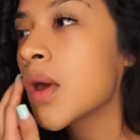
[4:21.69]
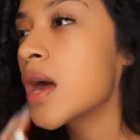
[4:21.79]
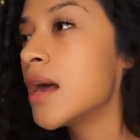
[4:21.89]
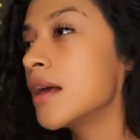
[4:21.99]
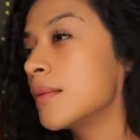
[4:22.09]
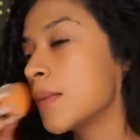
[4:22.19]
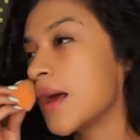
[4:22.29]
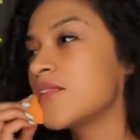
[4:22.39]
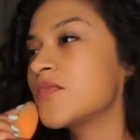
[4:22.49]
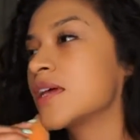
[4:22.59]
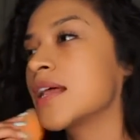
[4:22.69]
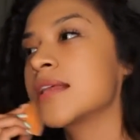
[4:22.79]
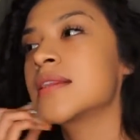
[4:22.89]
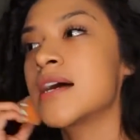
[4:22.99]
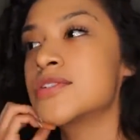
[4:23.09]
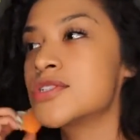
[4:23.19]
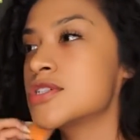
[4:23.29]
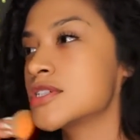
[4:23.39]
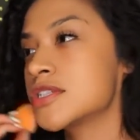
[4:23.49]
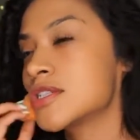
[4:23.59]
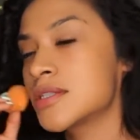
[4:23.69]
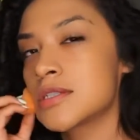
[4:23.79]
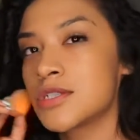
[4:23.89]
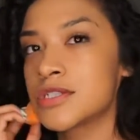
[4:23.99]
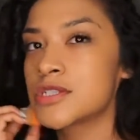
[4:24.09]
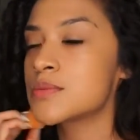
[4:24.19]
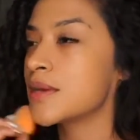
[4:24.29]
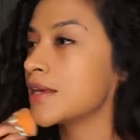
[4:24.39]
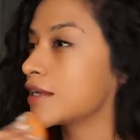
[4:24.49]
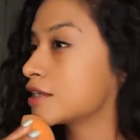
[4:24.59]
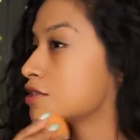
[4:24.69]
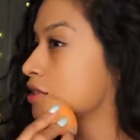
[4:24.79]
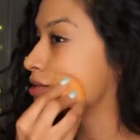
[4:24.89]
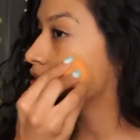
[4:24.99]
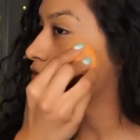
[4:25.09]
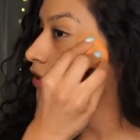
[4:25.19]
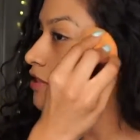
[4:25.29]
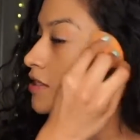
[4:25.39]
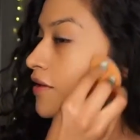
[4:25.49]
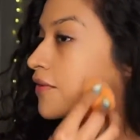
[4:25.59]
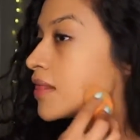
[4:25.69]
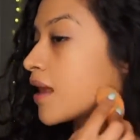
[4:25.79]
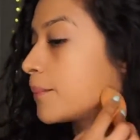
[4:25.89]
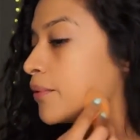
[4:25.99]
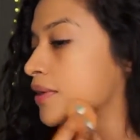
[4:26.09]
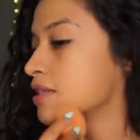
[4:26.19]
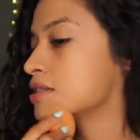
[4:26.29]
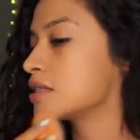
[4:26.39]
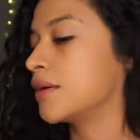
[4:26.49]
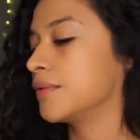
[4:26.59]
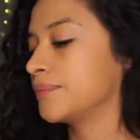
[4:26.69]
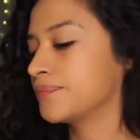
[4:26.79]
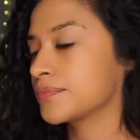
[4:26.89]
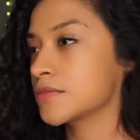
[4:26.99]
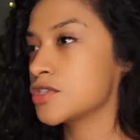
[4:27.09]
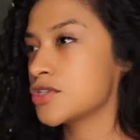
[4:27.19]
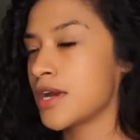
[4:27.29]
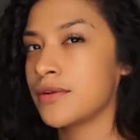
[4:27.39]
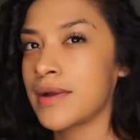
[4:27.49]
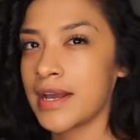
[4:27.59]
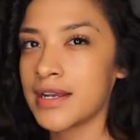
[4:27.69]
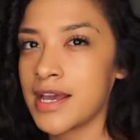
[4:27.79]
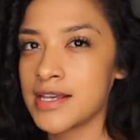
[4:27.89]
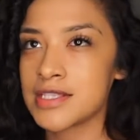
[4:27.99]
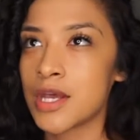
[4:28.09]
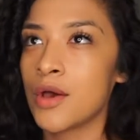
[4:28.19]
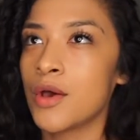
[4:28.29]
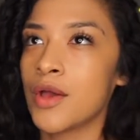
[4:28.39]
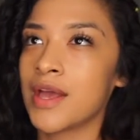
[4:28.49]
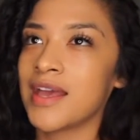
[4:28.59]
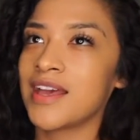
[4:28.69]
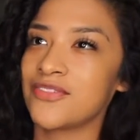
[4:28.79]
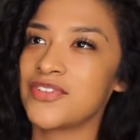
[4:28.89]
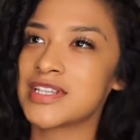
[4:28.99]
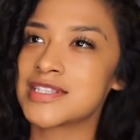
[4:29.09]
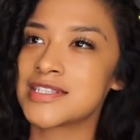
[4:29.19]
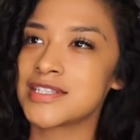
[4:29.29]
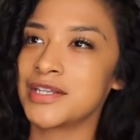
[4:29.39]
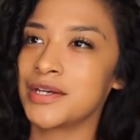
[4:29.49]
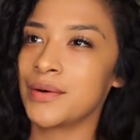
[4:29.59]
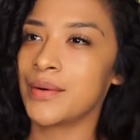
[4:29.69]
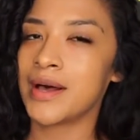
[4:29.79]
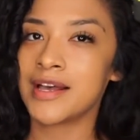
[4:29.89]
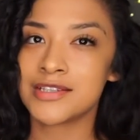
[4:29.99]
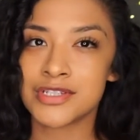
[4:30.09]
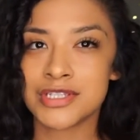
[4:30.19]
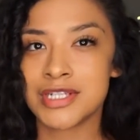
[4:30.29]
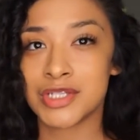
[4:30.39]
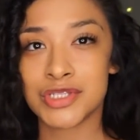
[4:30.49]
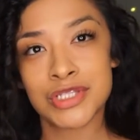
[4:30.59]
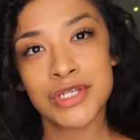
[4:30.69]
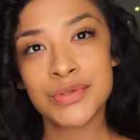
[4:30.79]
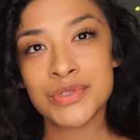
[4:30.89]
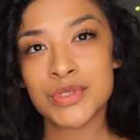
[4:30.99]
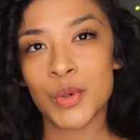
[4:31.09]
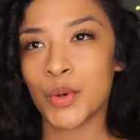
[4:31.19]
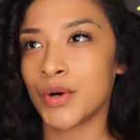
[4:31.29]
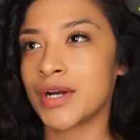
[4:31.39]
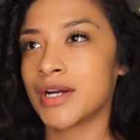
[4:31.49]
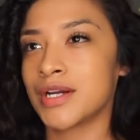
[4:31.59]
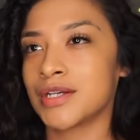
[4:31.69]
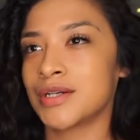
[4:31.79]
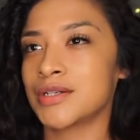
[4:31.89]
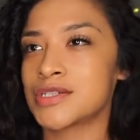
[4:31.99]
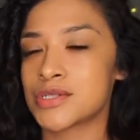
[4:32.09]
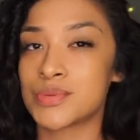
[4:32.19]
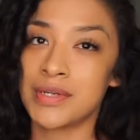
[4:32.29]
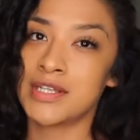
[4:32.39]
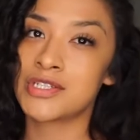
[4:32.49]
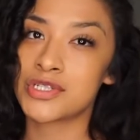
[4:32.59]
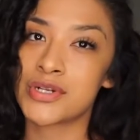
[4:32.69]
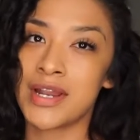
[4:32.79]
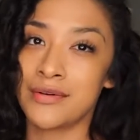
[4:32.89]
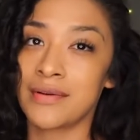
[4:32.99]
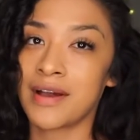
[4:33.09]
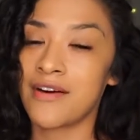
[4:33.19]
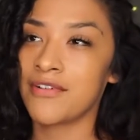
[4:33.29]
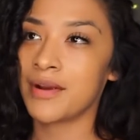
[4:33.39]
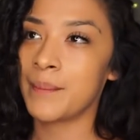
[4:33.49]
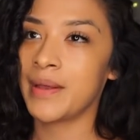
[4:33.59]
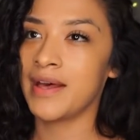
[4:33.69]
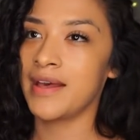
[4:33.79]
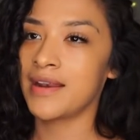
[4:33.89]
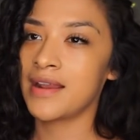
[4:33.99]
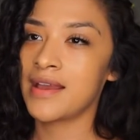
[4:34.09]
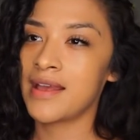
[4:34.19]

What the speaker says: I feel like that's just, you're just making excuses for yourself at that point. So just try to recognize if it's, you know, just an excuse or you're just really just trying to recover. But